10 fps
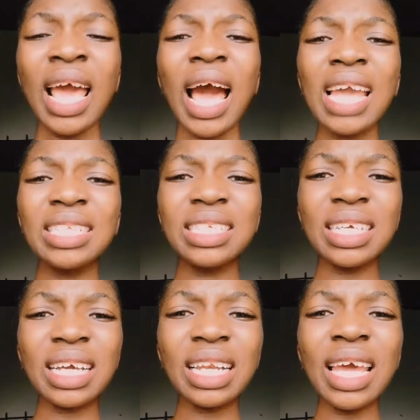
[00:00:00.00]
I
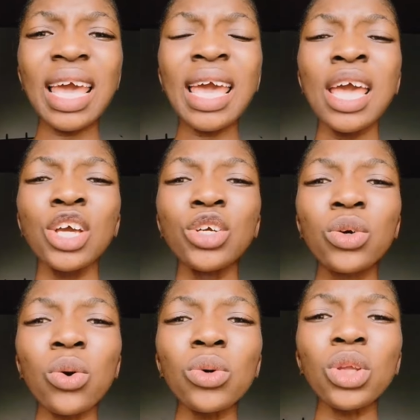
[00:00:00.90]
declare
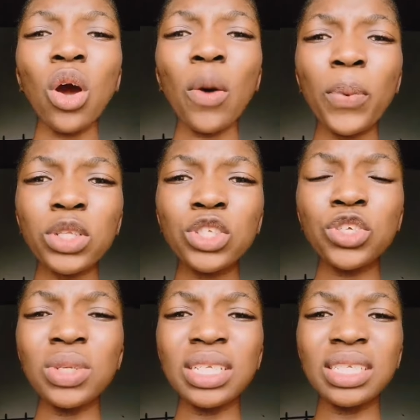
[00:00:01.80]
good
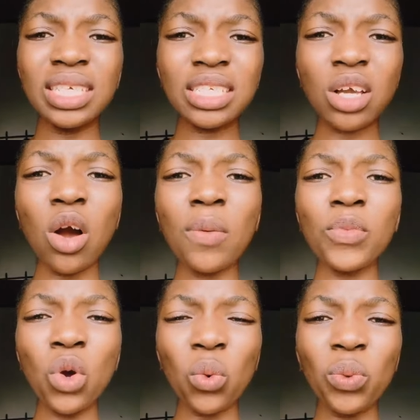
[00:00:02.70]
opportunities
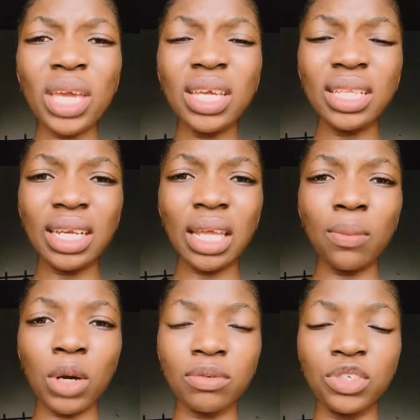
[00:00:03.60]
come your way in the
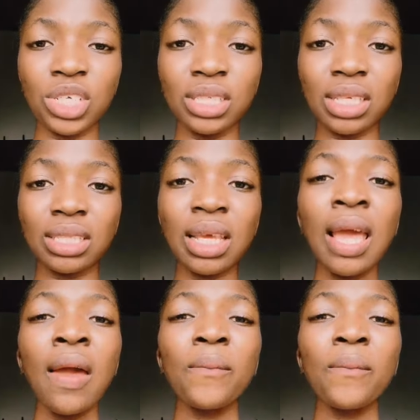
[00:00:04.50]
name of Jesus.